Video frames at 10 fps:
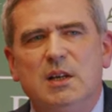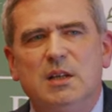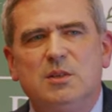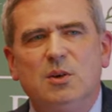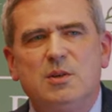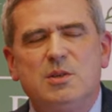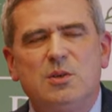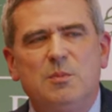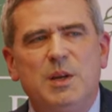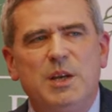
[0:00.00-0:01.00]
It
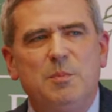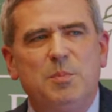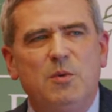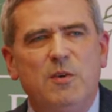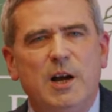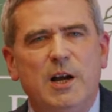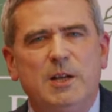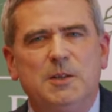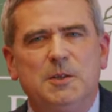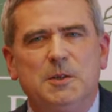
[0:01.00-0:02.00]
also may
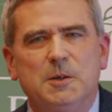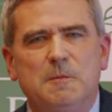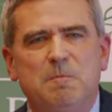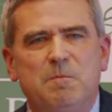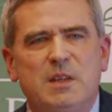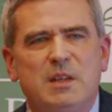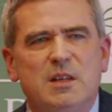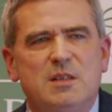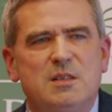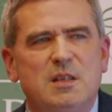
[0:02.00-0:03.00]
provide
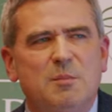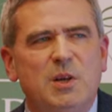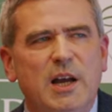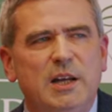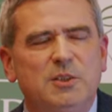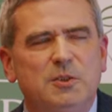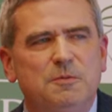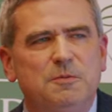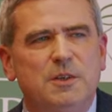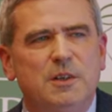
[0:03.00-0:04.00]
some kind
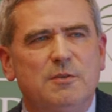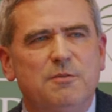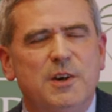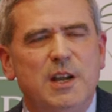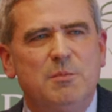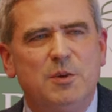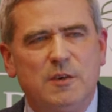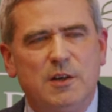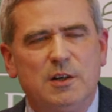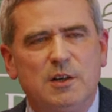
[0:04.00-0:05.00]
of
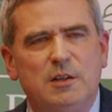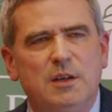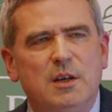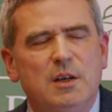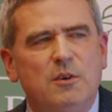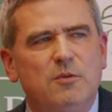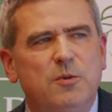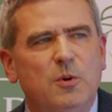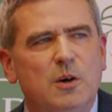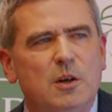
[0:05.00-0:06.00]
framework
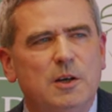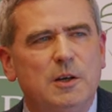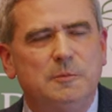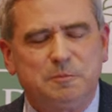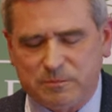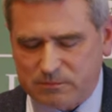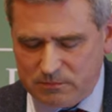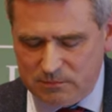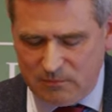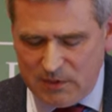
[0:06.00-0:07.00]
for
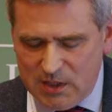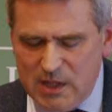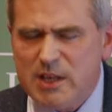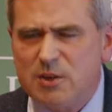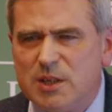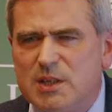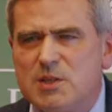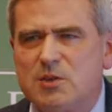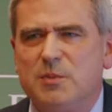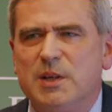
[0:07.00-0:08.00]
legal
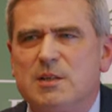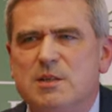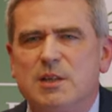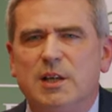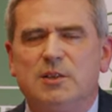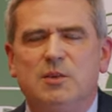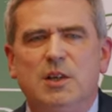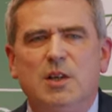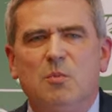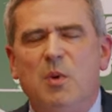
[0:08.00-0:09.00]
instruments that
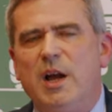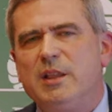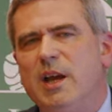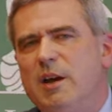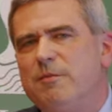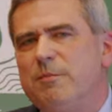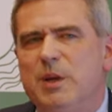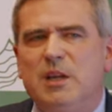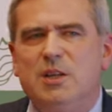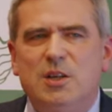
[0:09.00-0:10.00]
might have
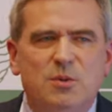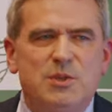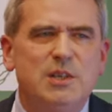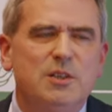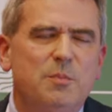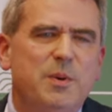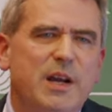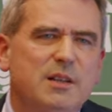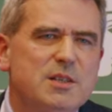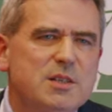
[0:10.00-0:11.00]
been used in the
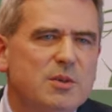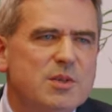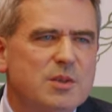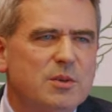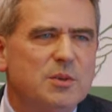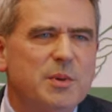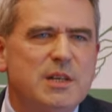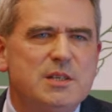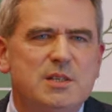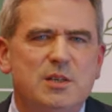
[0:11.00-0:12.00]
practice also on the
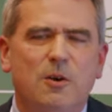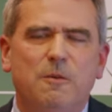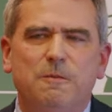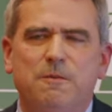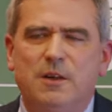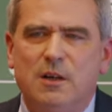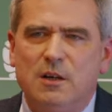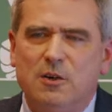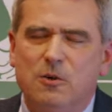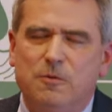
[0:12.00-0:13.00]
basis of
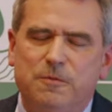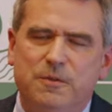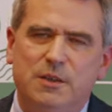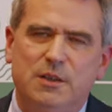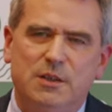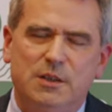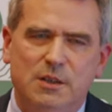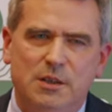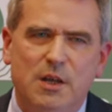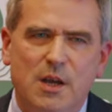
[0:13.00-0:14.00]

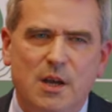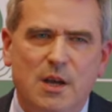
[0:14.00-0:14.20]
the